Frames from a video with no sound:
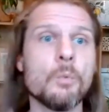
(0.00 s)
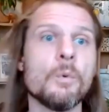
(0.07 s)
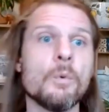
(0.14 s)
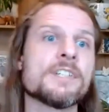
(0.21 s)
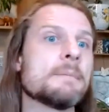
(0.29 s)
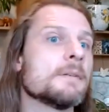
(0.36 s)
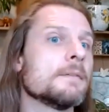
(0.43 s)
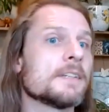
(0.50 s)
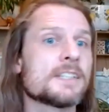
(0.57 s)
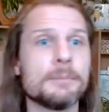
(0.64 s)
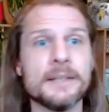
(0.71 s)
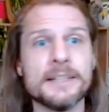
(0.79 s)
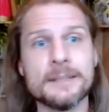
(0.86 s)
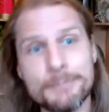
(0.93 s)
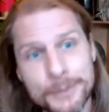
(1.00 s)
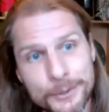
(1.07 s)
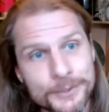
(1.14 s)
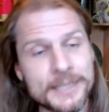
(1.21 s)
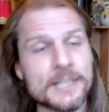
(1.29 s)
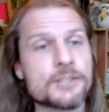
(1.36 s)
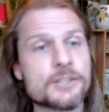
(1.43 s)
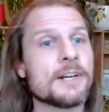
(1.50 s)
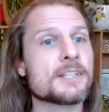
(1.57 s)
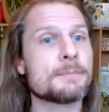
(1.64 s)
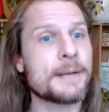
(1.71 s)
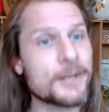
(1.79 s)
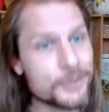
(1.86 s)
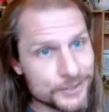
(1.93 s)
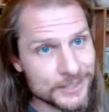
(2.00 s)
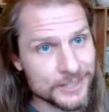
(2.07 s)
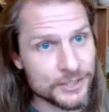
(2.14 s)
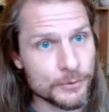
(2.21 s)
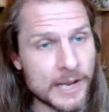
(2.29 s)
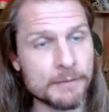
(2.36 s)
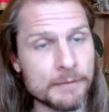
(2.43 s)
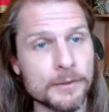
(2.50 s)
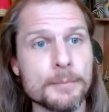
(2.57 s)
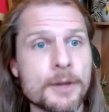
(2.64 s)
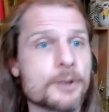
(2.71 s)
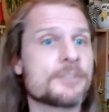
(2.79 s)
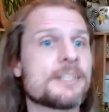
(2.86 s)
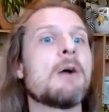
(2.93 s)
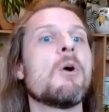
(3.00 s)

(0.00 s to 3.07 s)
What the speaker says: What types of explainability and transparency do you have on the models?